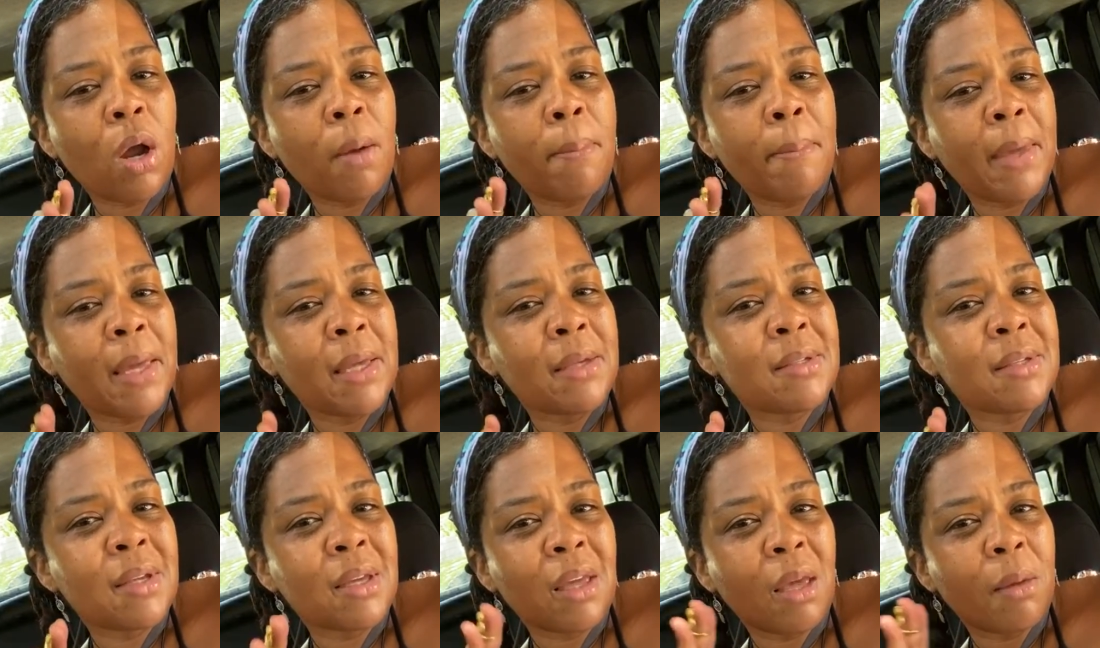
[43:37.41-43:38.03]

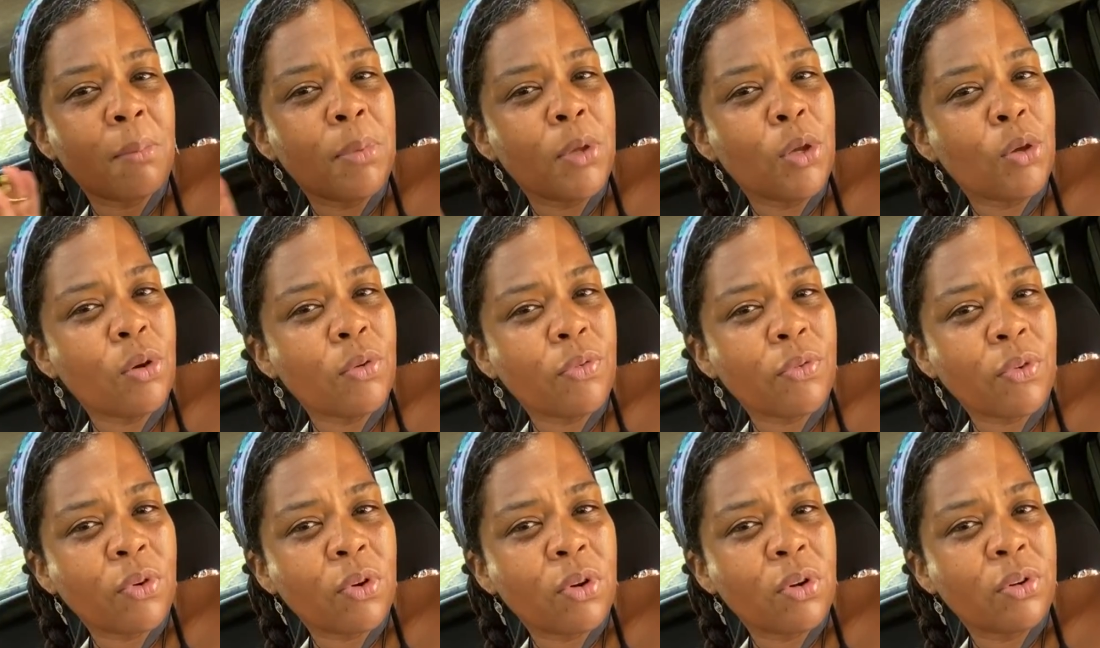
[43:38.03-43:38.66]
amazing and
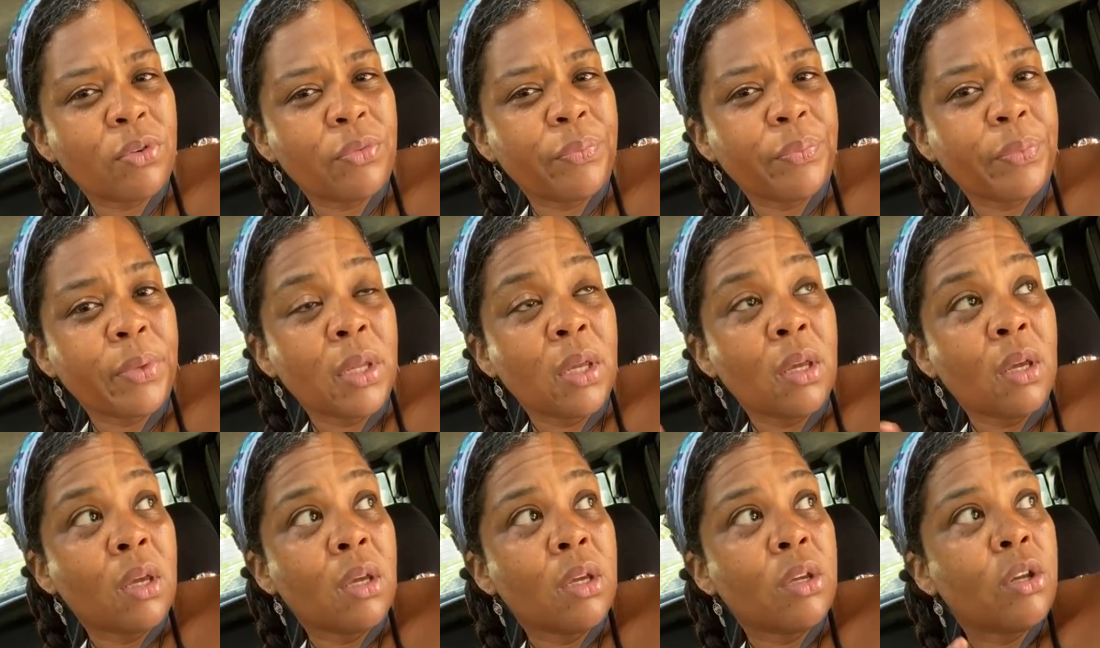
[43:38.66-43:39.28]
beautiful.
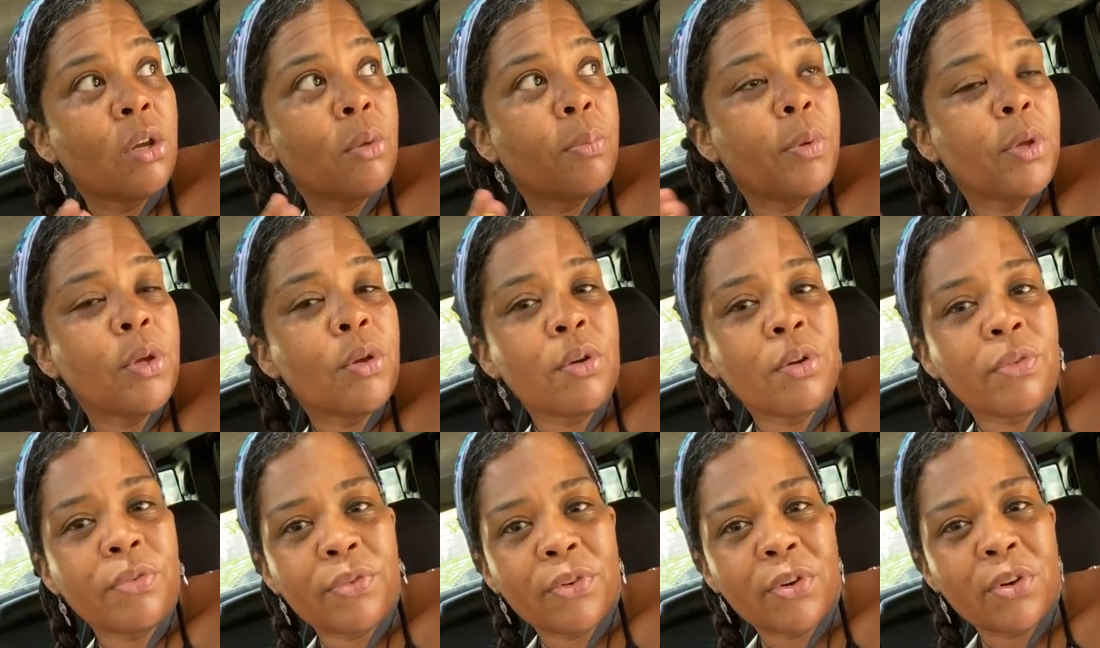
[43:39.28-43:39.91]
You're
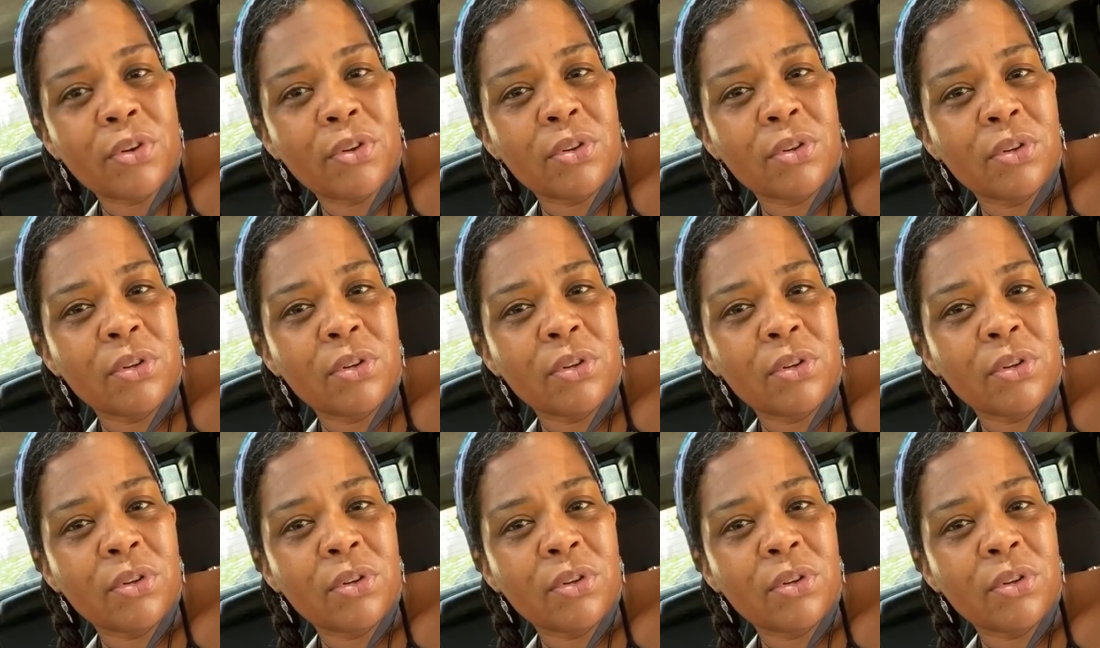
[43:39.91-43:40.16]
beautiful.